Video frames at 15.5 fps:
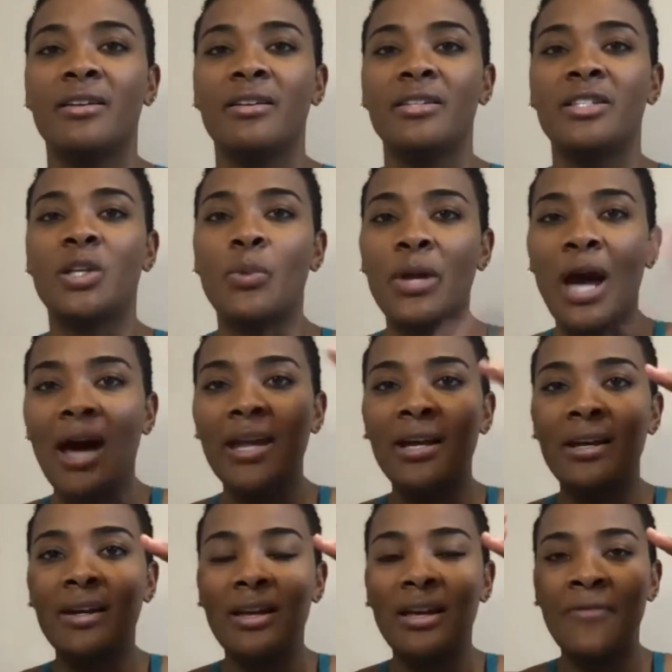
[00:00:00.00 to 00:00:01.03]
So we
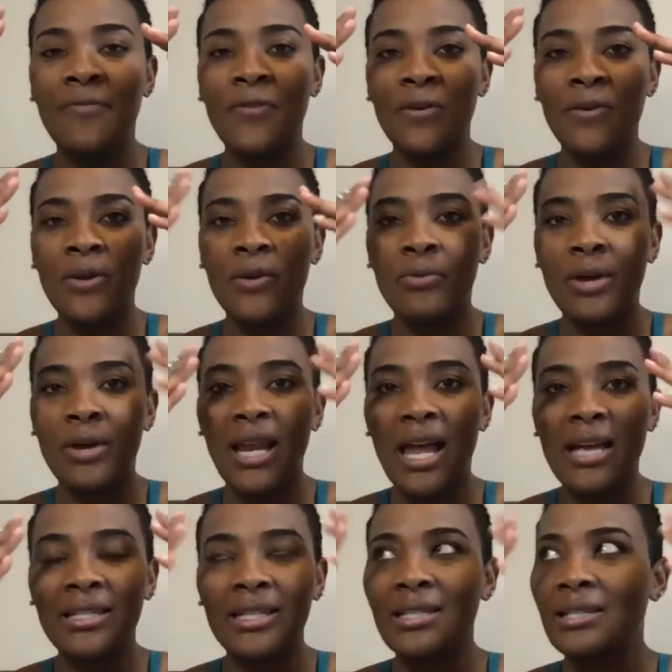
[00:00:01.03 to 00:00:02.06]
gotta, if you
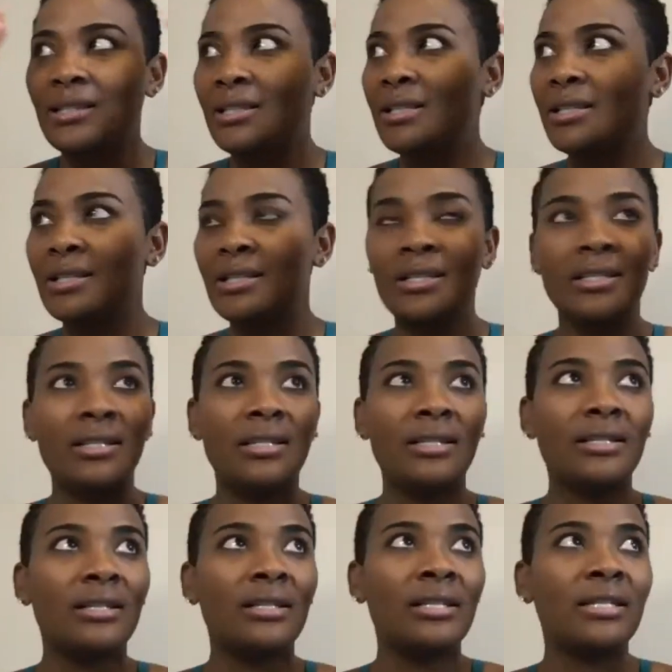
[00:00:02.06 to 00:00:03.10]
realize this, Jesus,
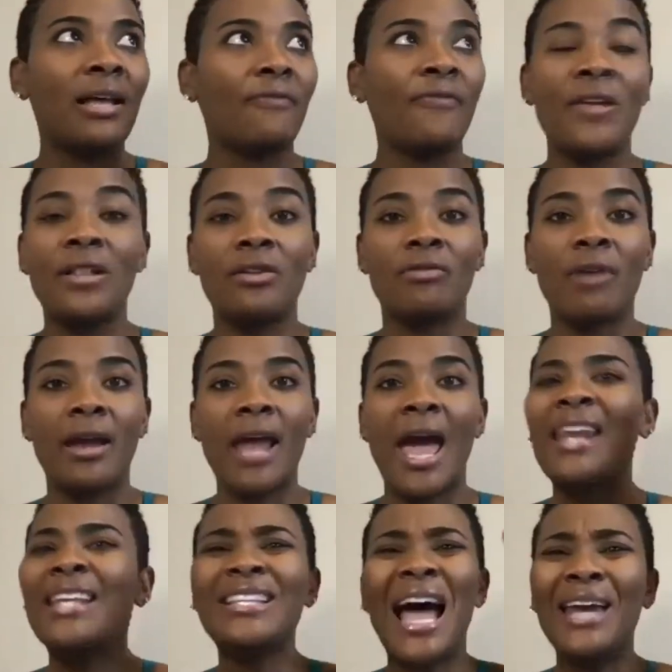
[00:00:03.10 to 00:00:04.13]
this not feeling right.
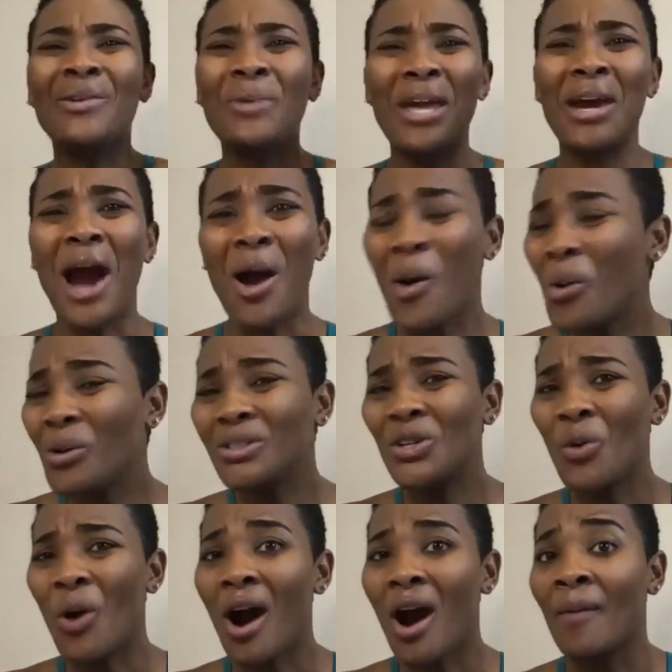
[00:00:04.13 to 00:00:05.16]
And I don't care how old
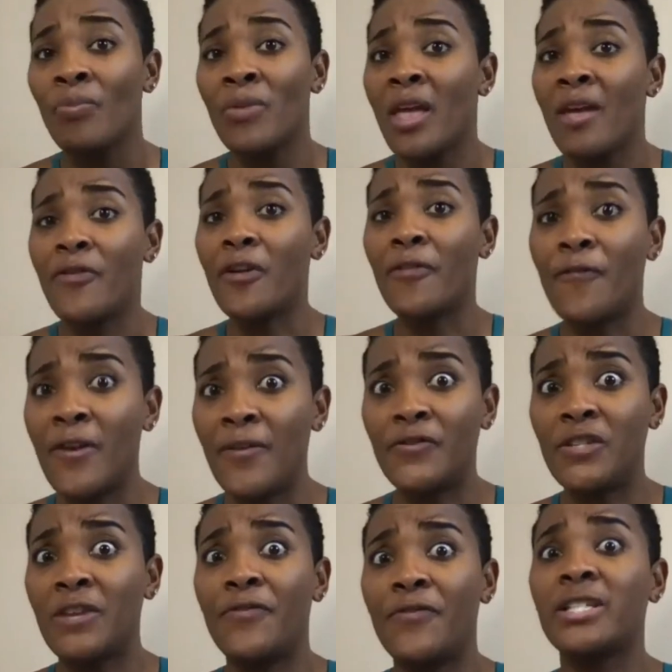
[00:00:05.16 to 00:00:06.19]
you are. If you're
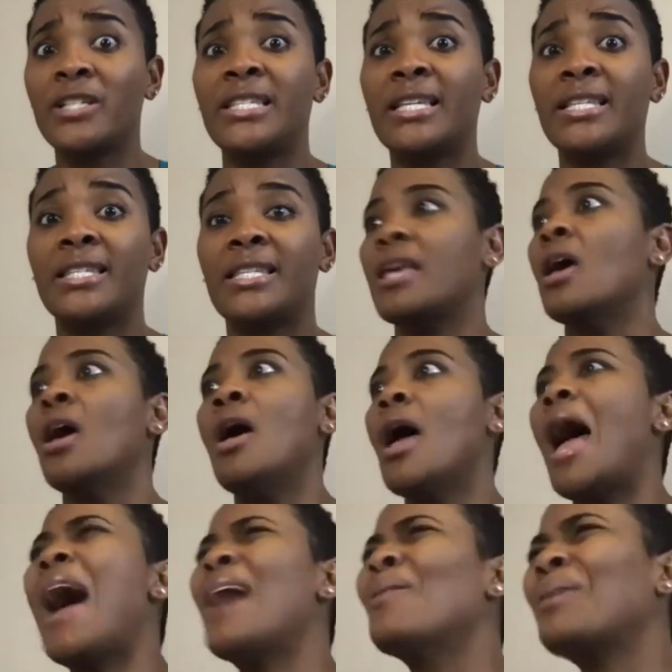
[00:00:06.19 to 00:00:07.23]
50, if you're 60,
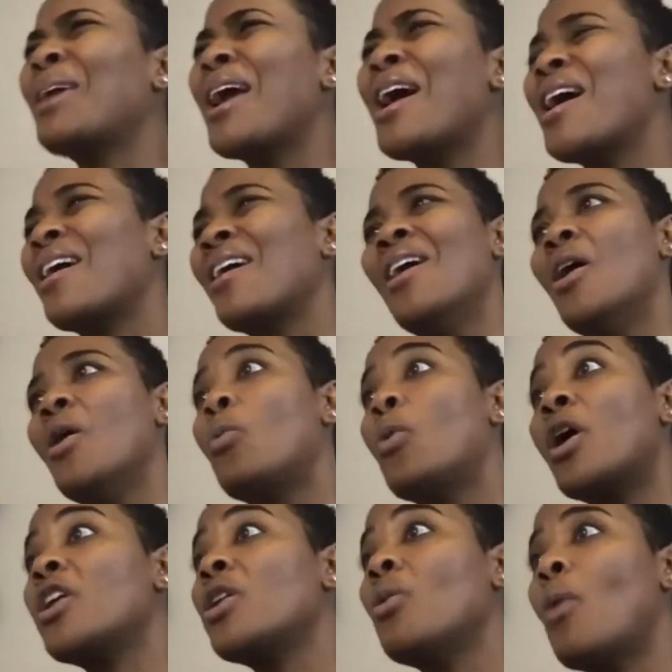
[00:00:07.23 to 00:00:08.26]
I don't care
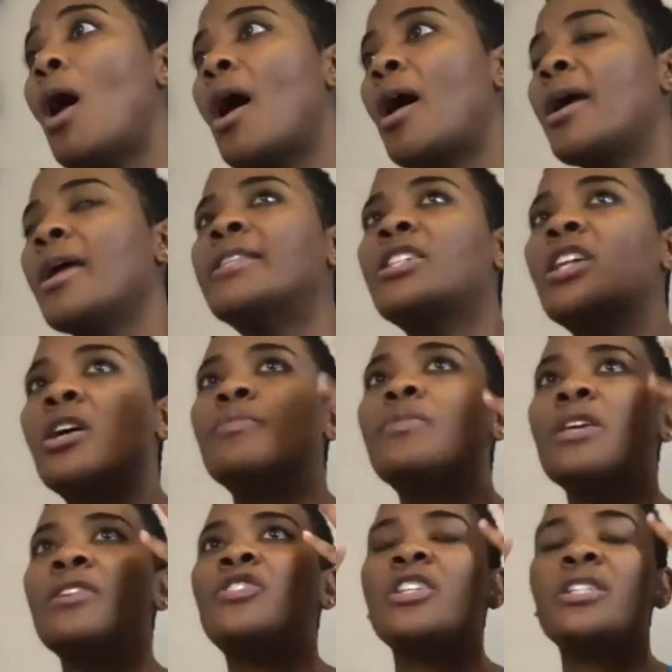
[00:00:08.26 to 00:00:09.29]
where you are. It's
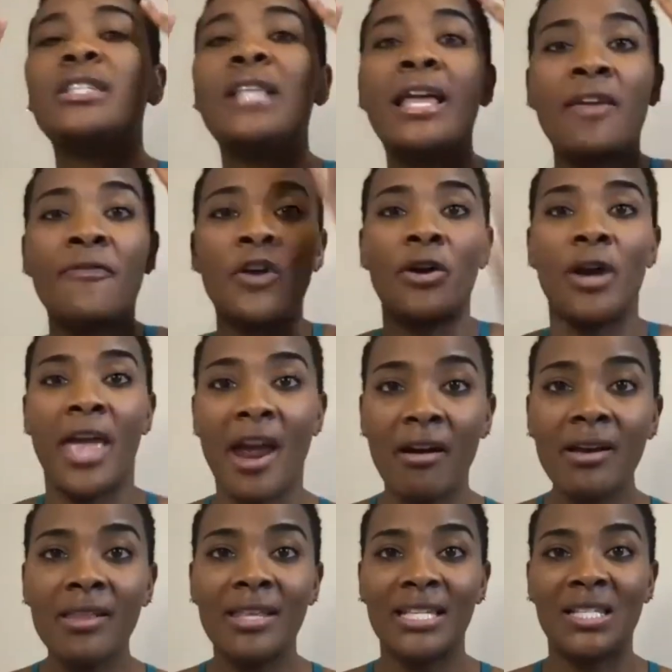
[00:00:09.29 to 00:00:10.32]
just like, if you're
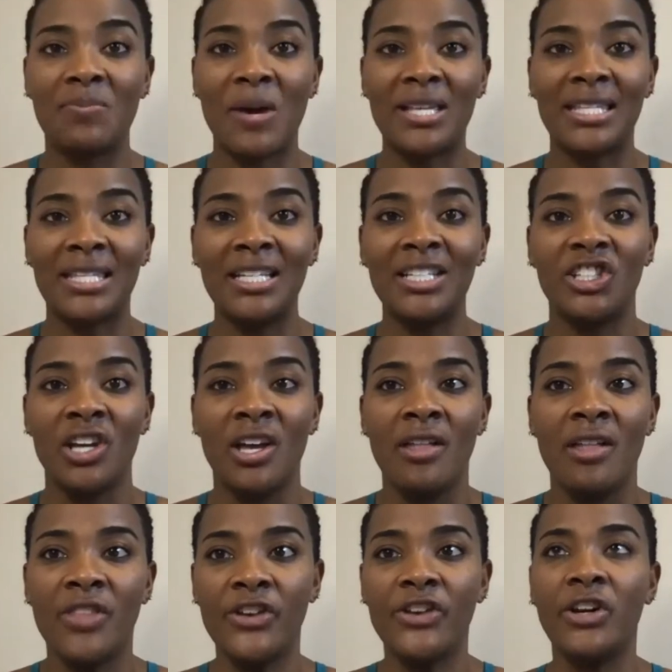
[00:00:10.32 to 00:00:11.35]
hearing this message,
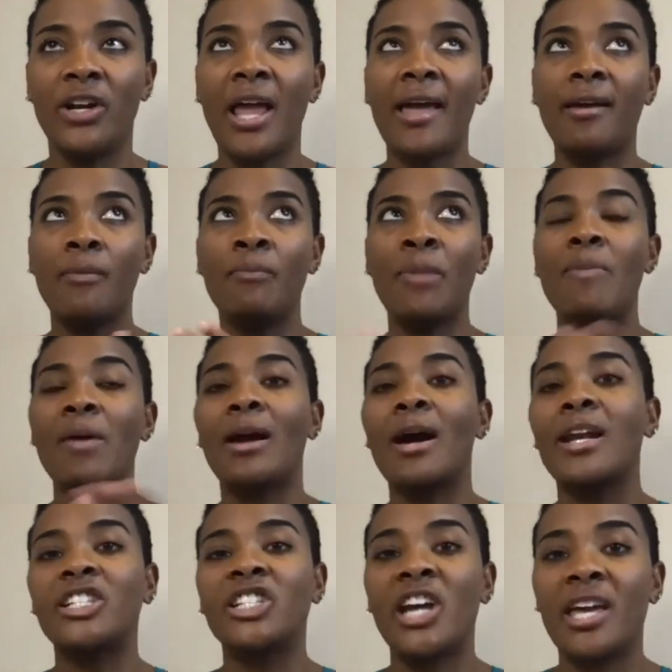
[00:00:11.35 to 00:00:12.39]
then you're like, maybe I
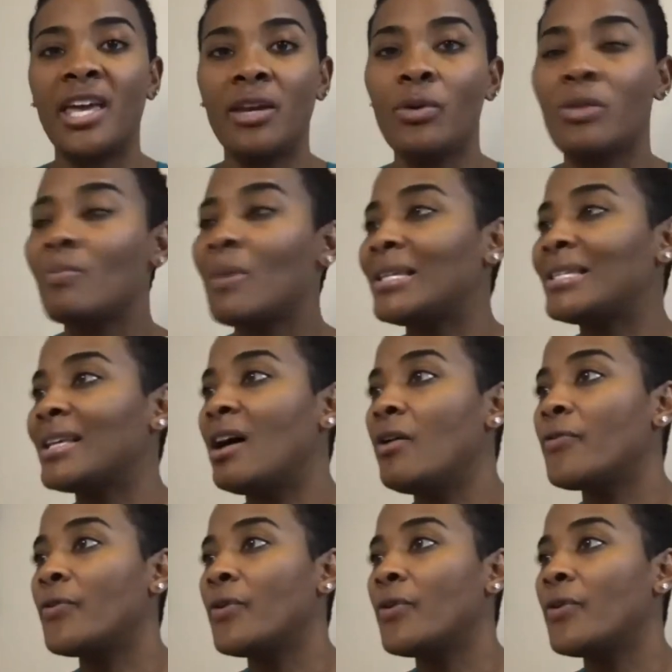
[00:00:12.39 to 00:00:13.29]
gotta check in with myself.